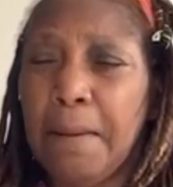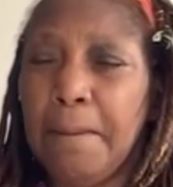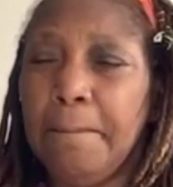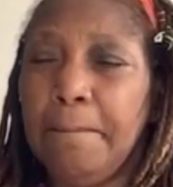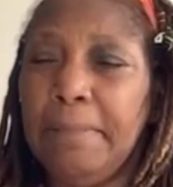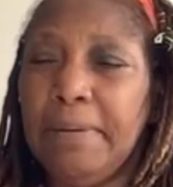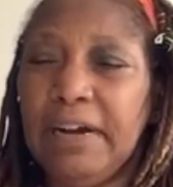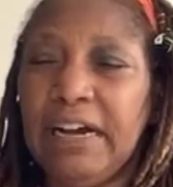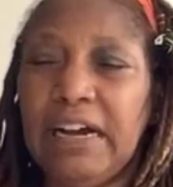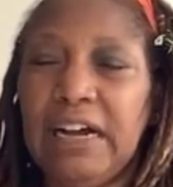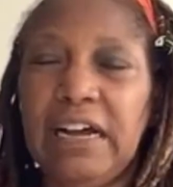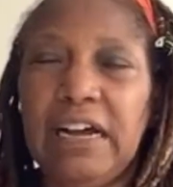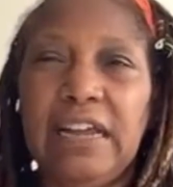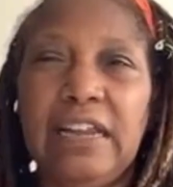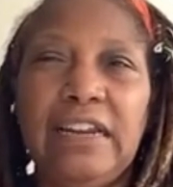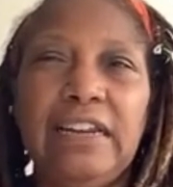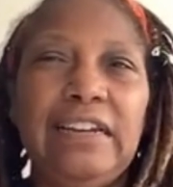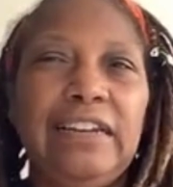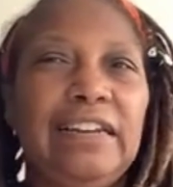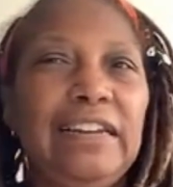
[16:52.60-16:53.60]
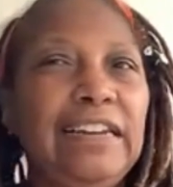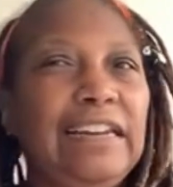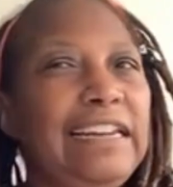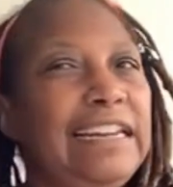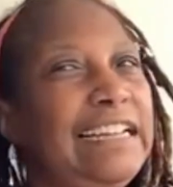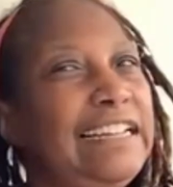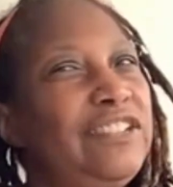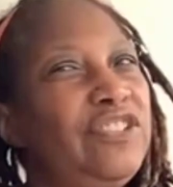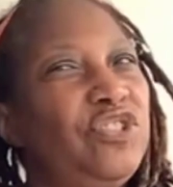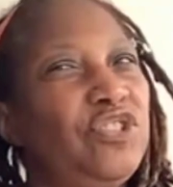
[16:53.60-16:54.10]
but
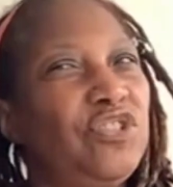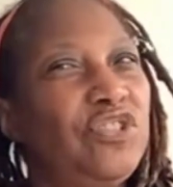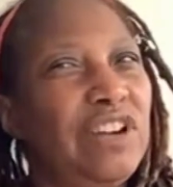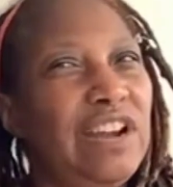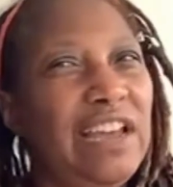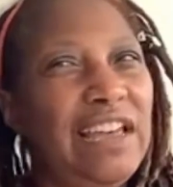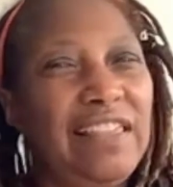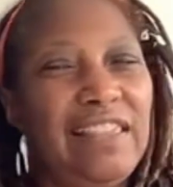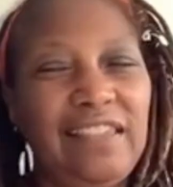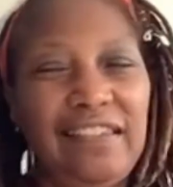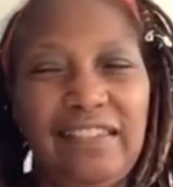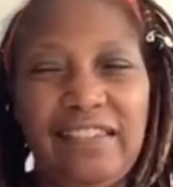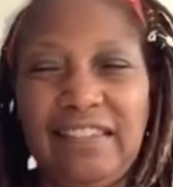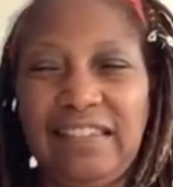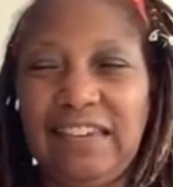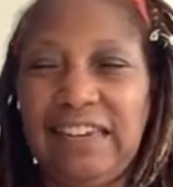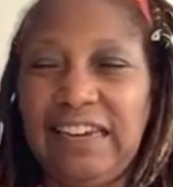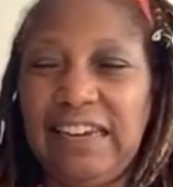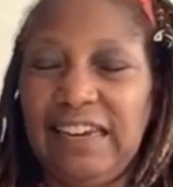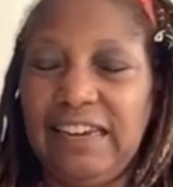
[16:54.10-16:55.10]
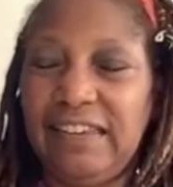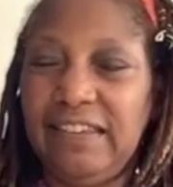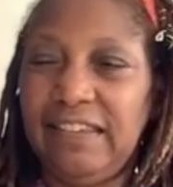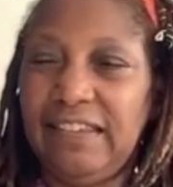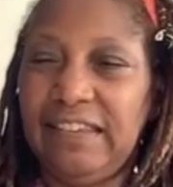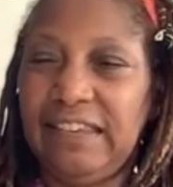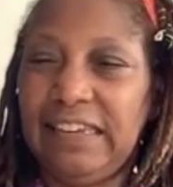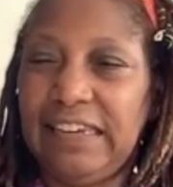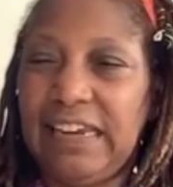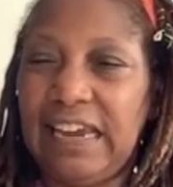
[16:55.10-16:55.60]
let's try this tea and
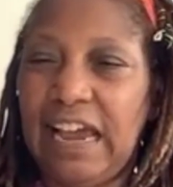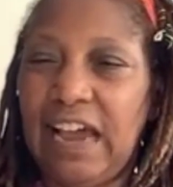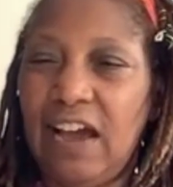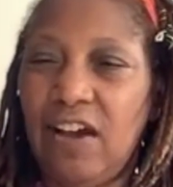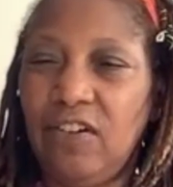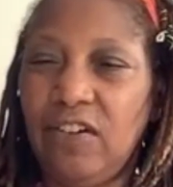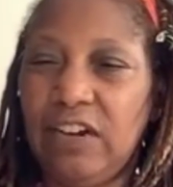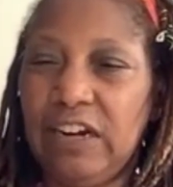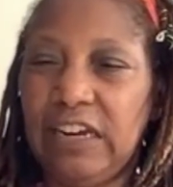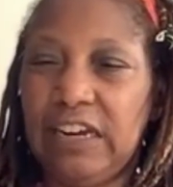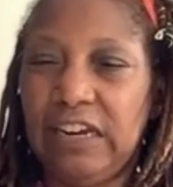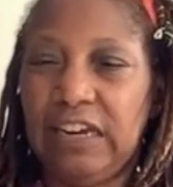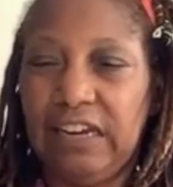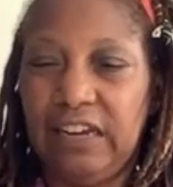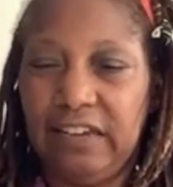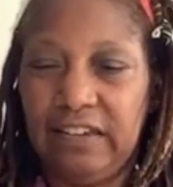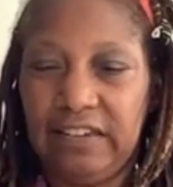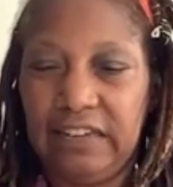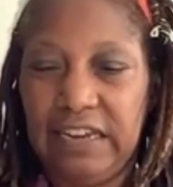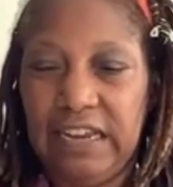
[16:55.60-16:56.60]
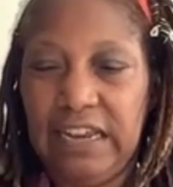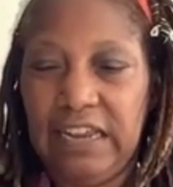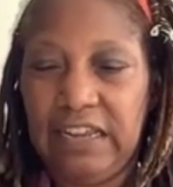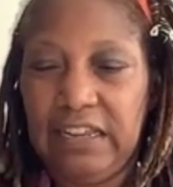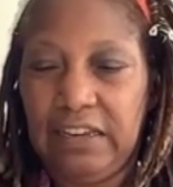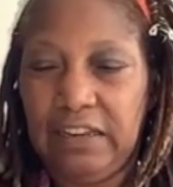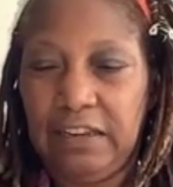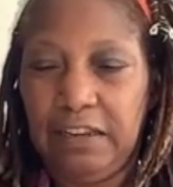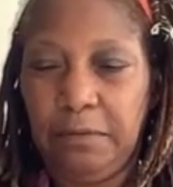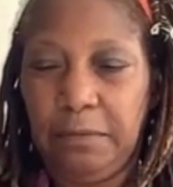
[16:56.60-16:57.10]
see how it is.
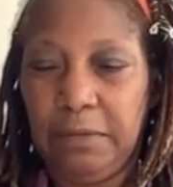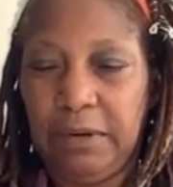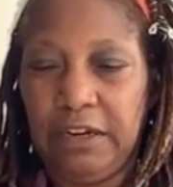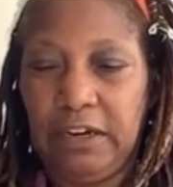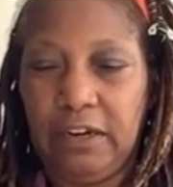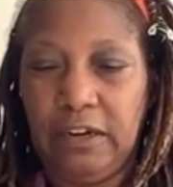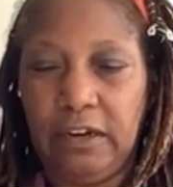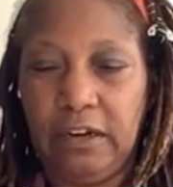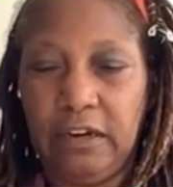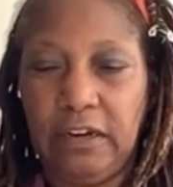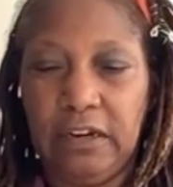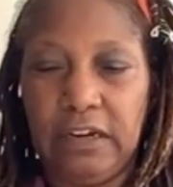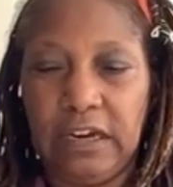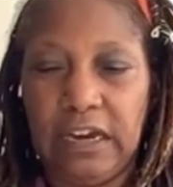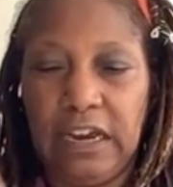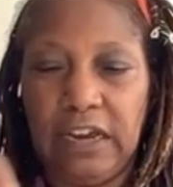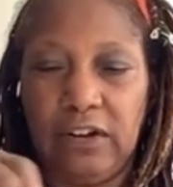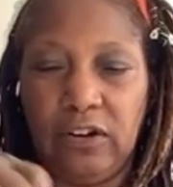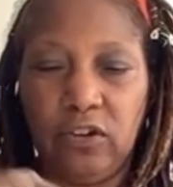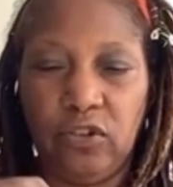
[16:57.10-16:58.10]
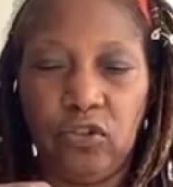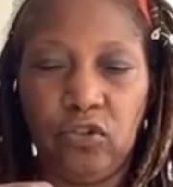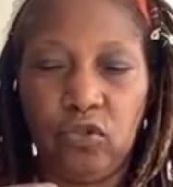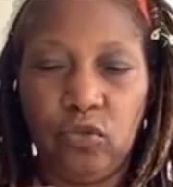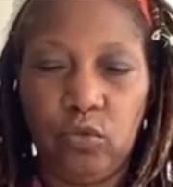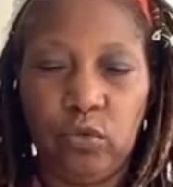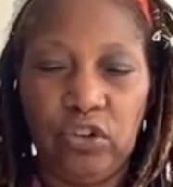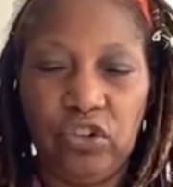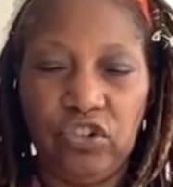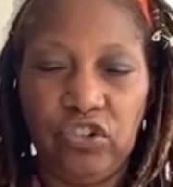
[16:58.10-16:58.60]
Let me kind of
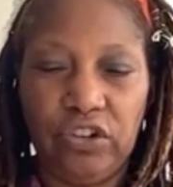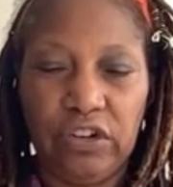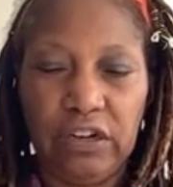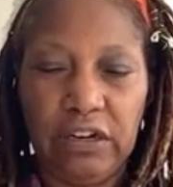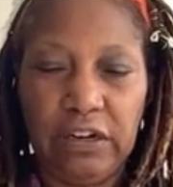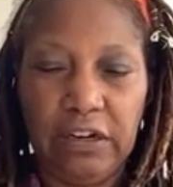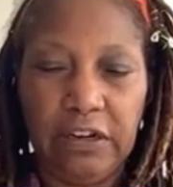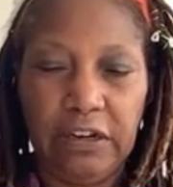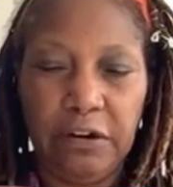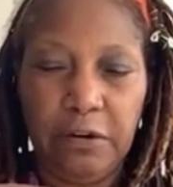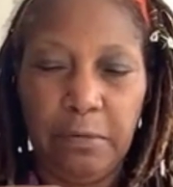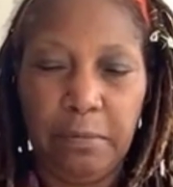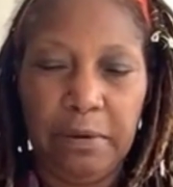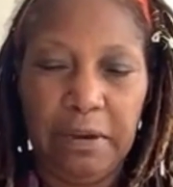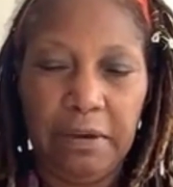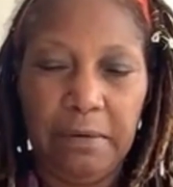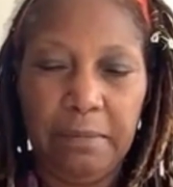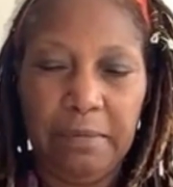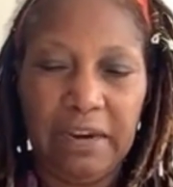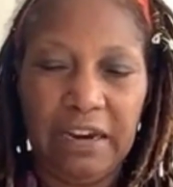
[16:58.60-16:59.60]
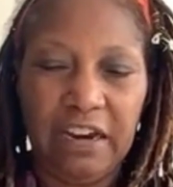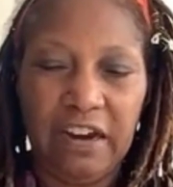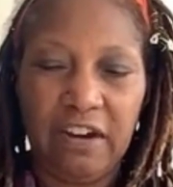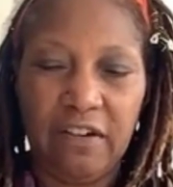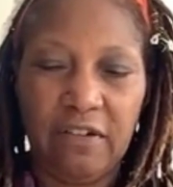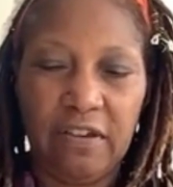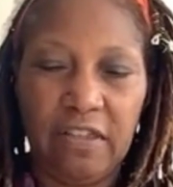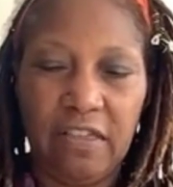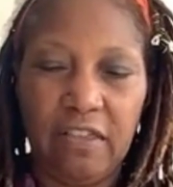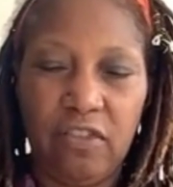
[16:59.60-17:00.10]
swish it a little bit, make
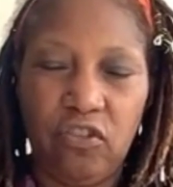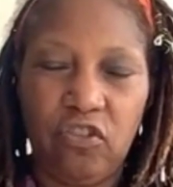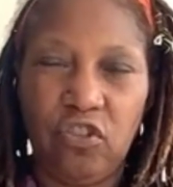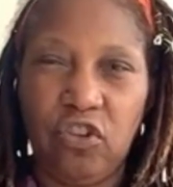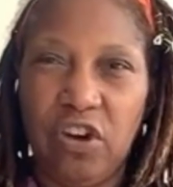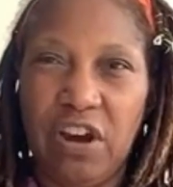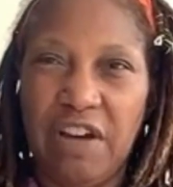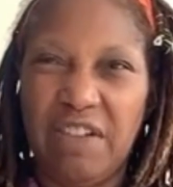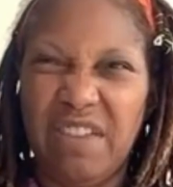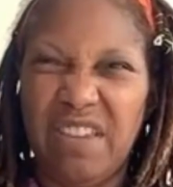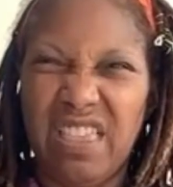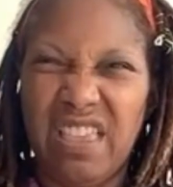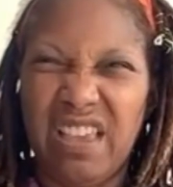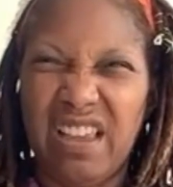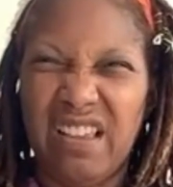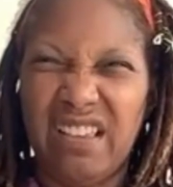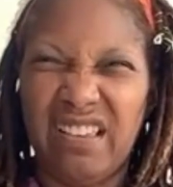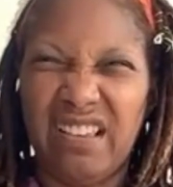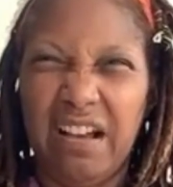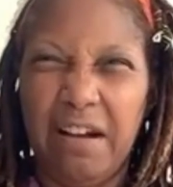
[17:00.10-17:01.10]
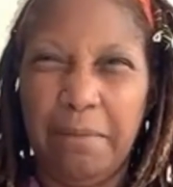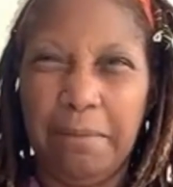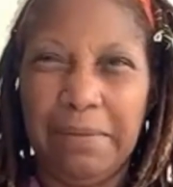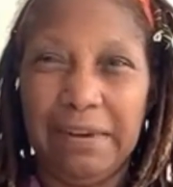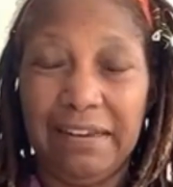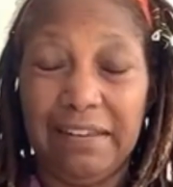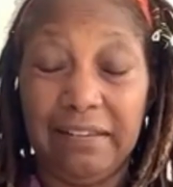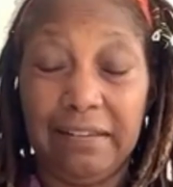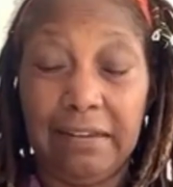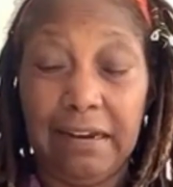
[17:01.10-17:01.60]
sure everything's all
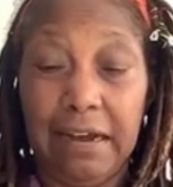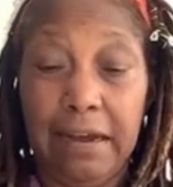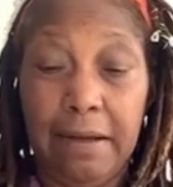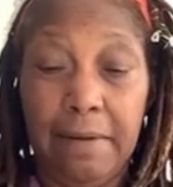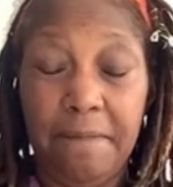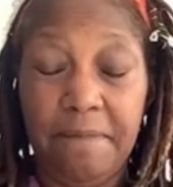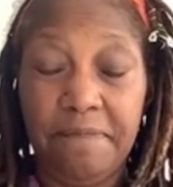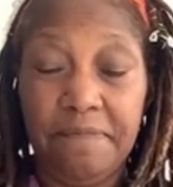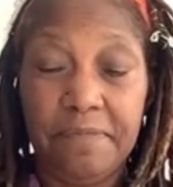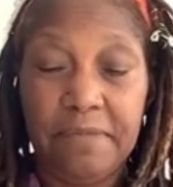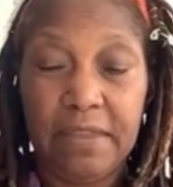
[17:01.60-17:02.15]
mixed up.